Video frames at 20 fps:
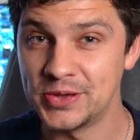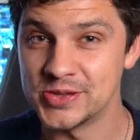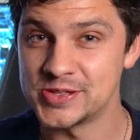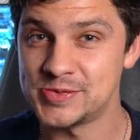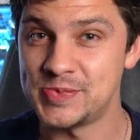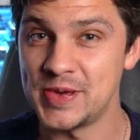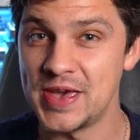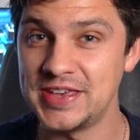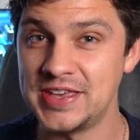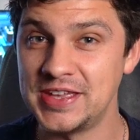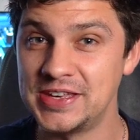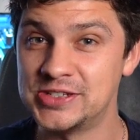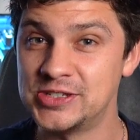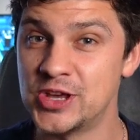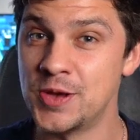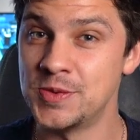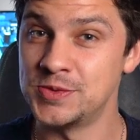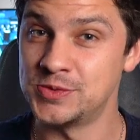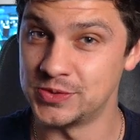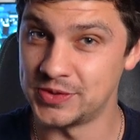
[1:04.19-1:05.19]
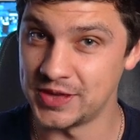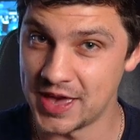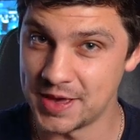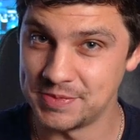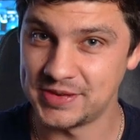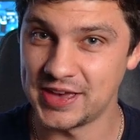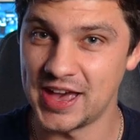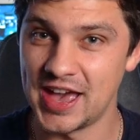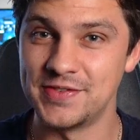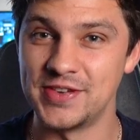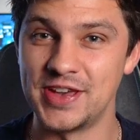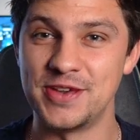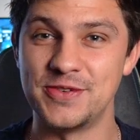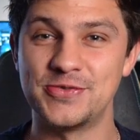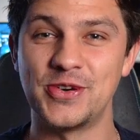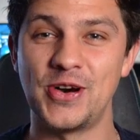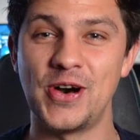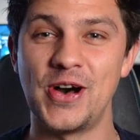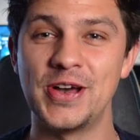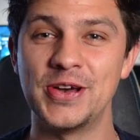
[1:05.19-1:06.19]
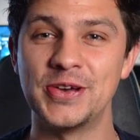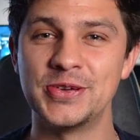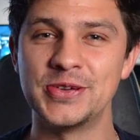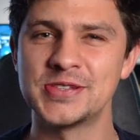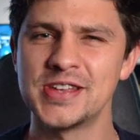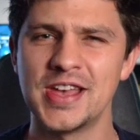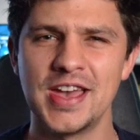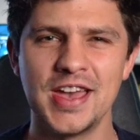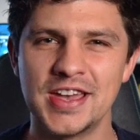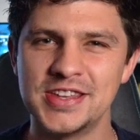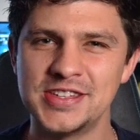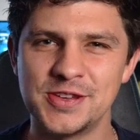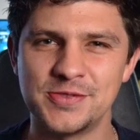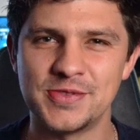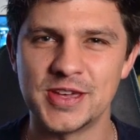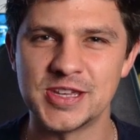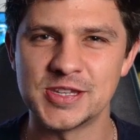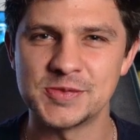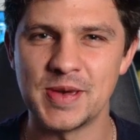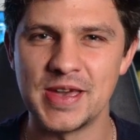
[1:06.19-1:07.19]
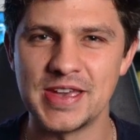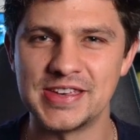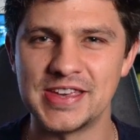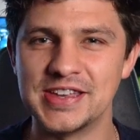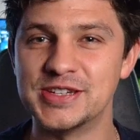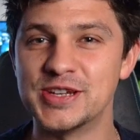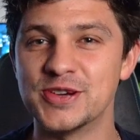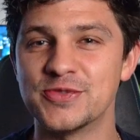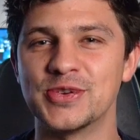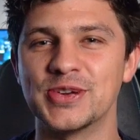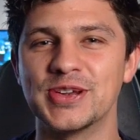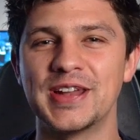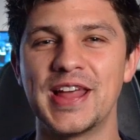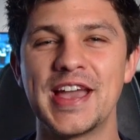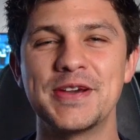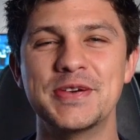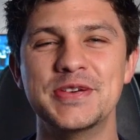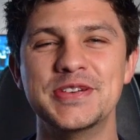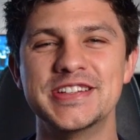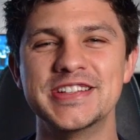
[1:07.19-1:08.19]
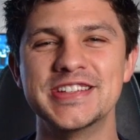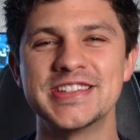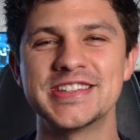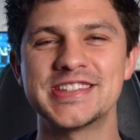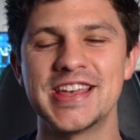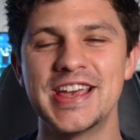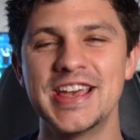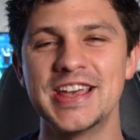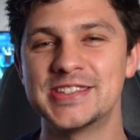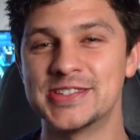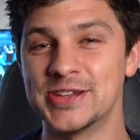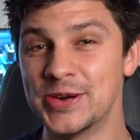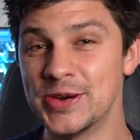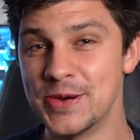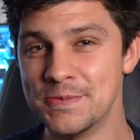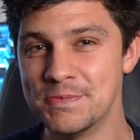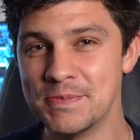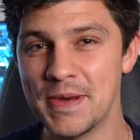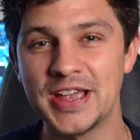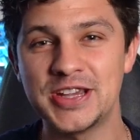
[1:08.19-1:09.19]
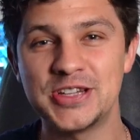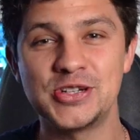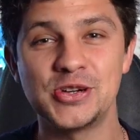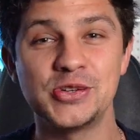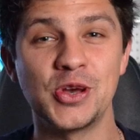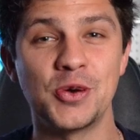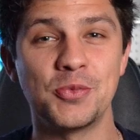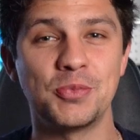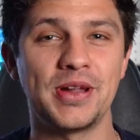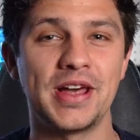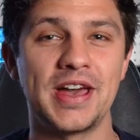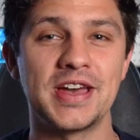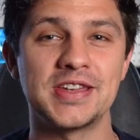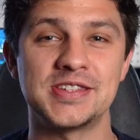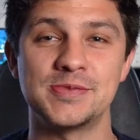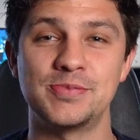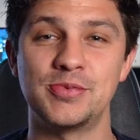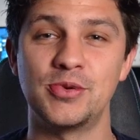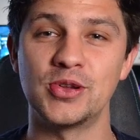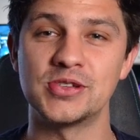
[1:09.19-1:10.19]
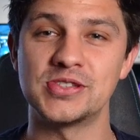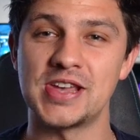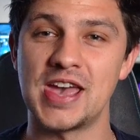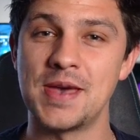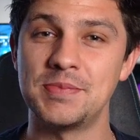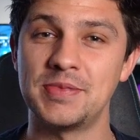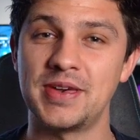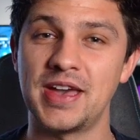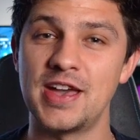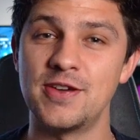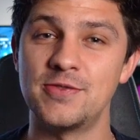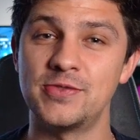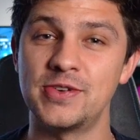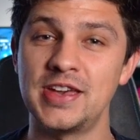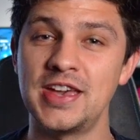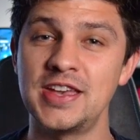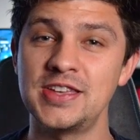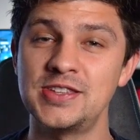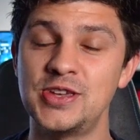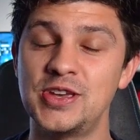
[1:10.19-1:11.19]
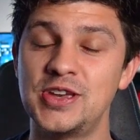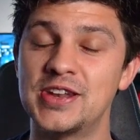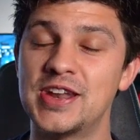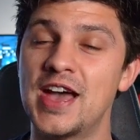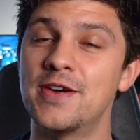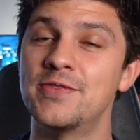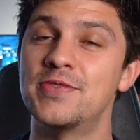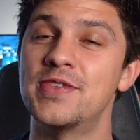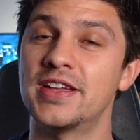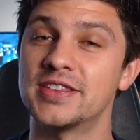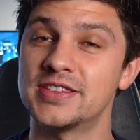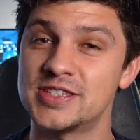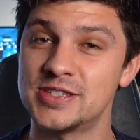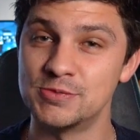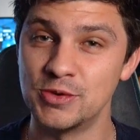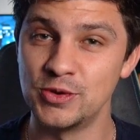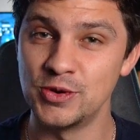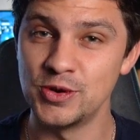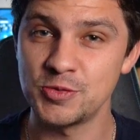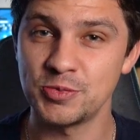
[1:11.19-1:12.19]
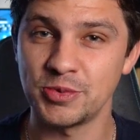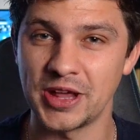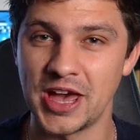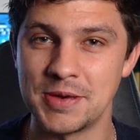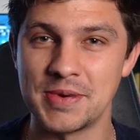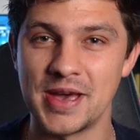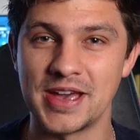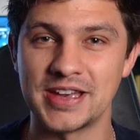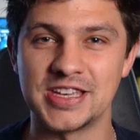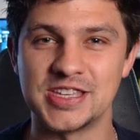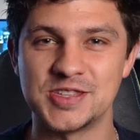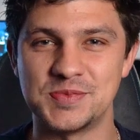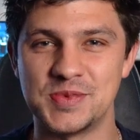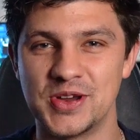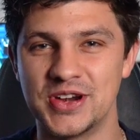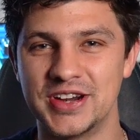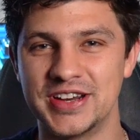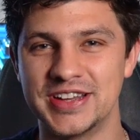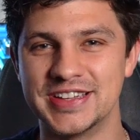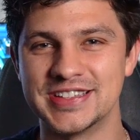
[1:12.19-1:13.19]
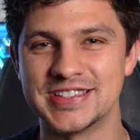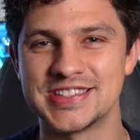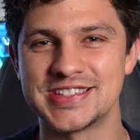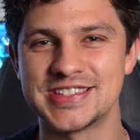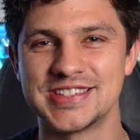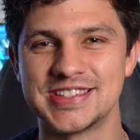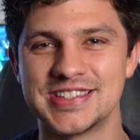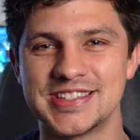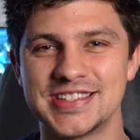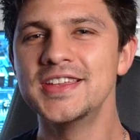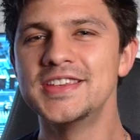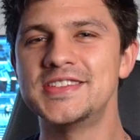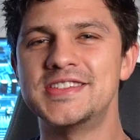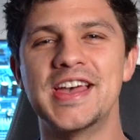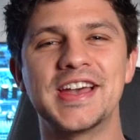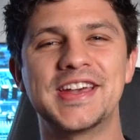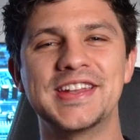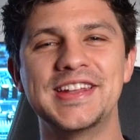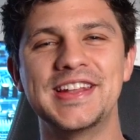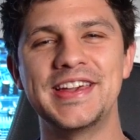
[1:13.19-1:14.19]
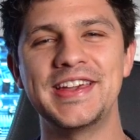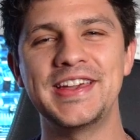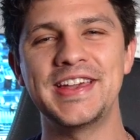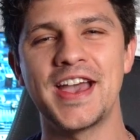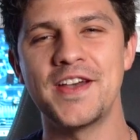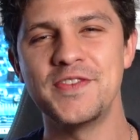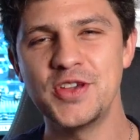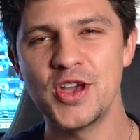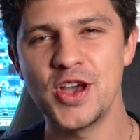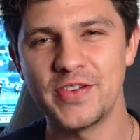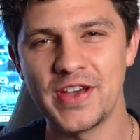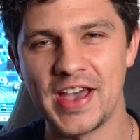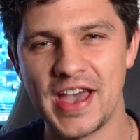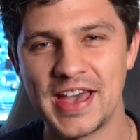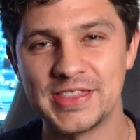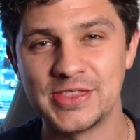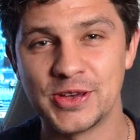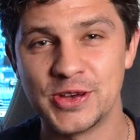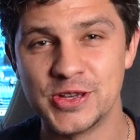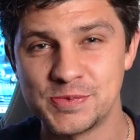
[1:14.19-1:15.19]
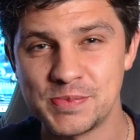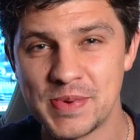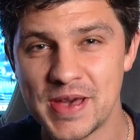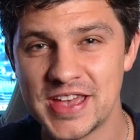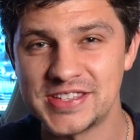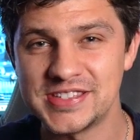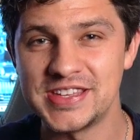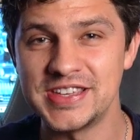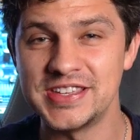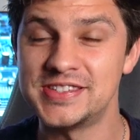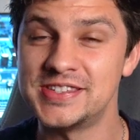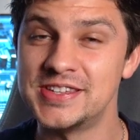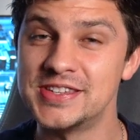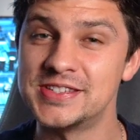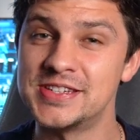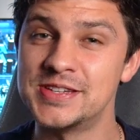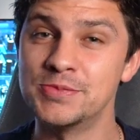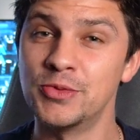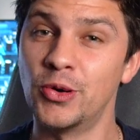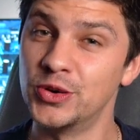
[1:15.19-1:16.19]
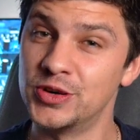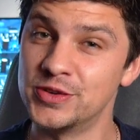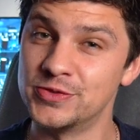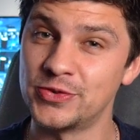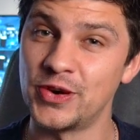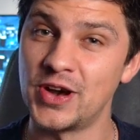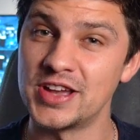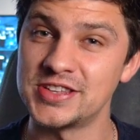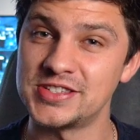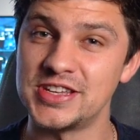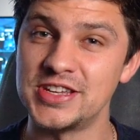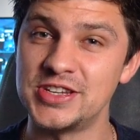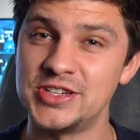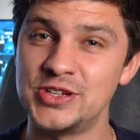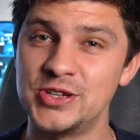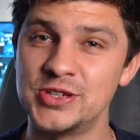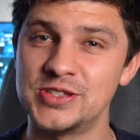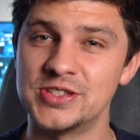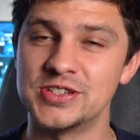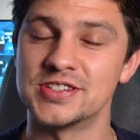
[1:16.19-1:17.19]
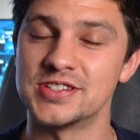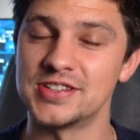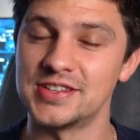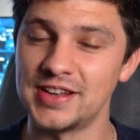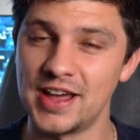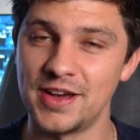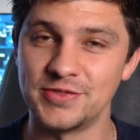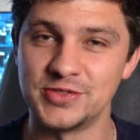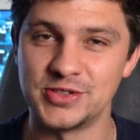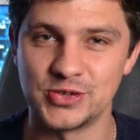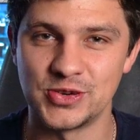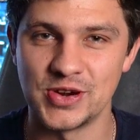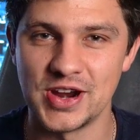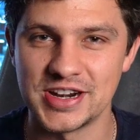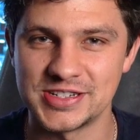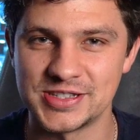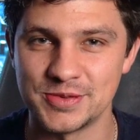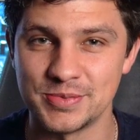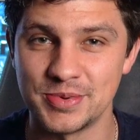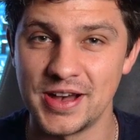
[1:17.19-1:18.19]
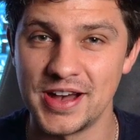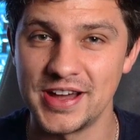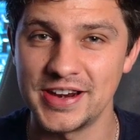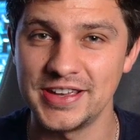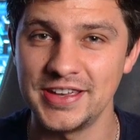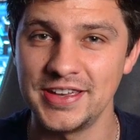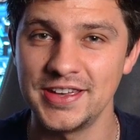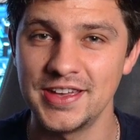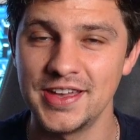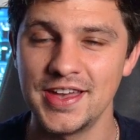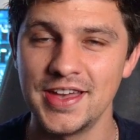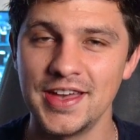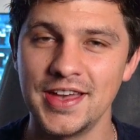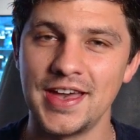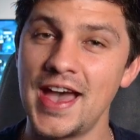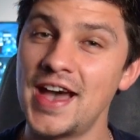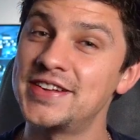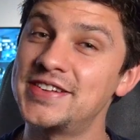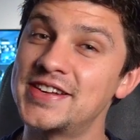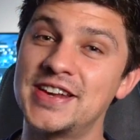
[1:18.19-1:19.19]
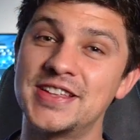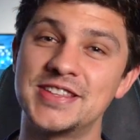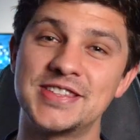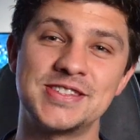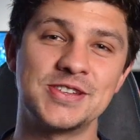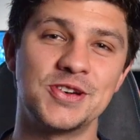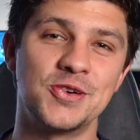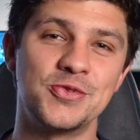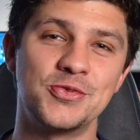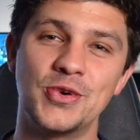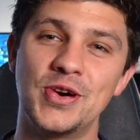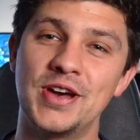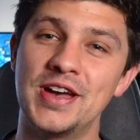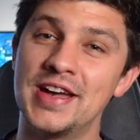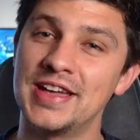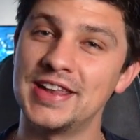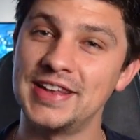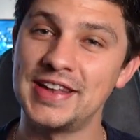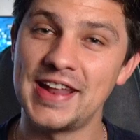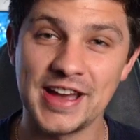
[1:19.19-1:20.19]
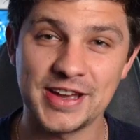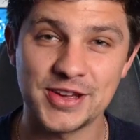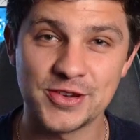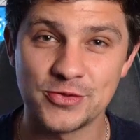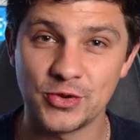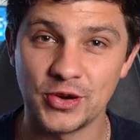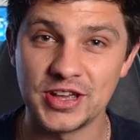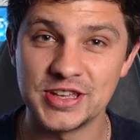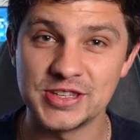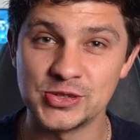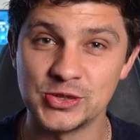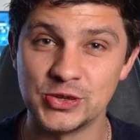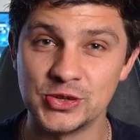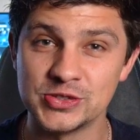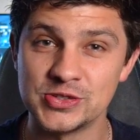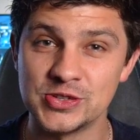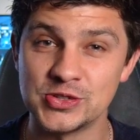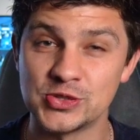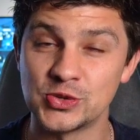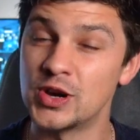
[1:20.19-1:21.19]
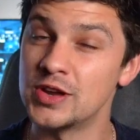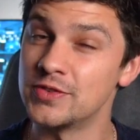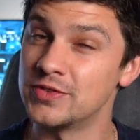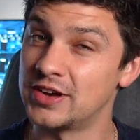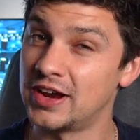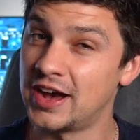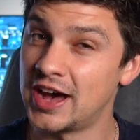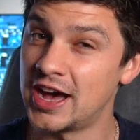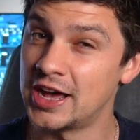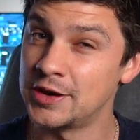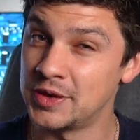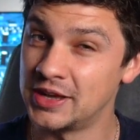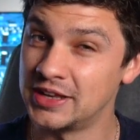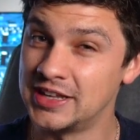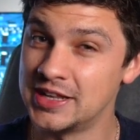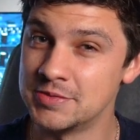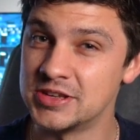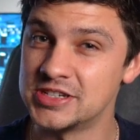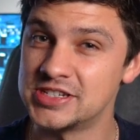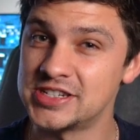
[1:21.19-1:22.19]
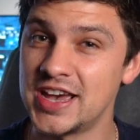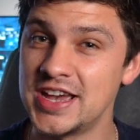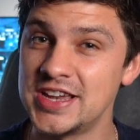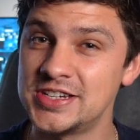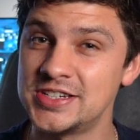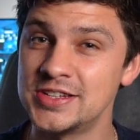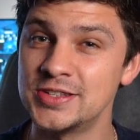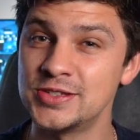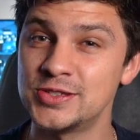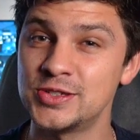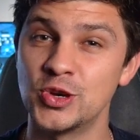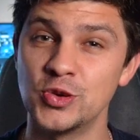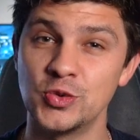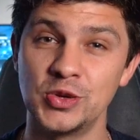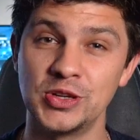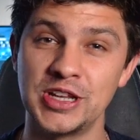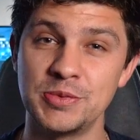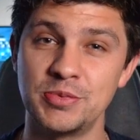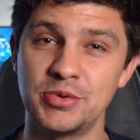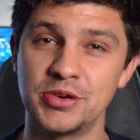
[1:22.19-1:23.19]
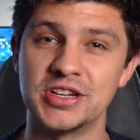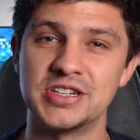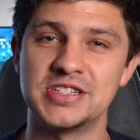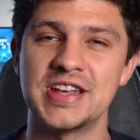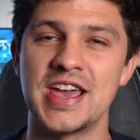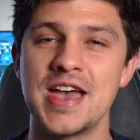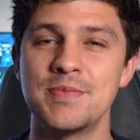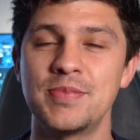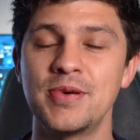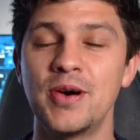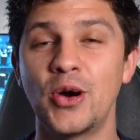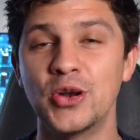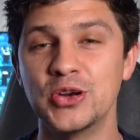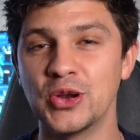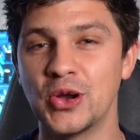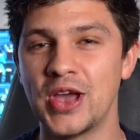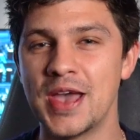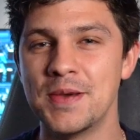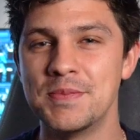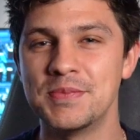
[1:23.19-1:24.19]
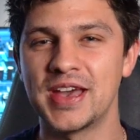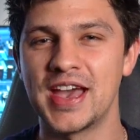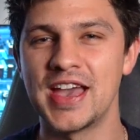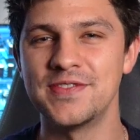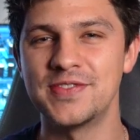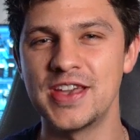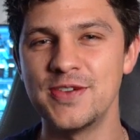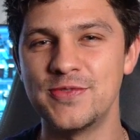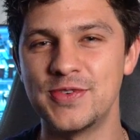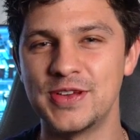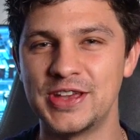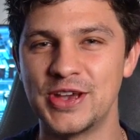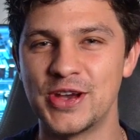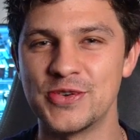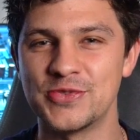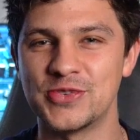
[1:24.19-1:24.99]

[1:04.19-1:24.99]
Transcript: on speaking terms with MKV files, as if they're speaking different languages, so make sure your player supports MKV so you can have that smooth playback experience. Secondly, have you ever had those pesky system or device issues that just love to crash the party? Outdated software, lack of resources, or even hardware limitations can really put a damper on your MKV video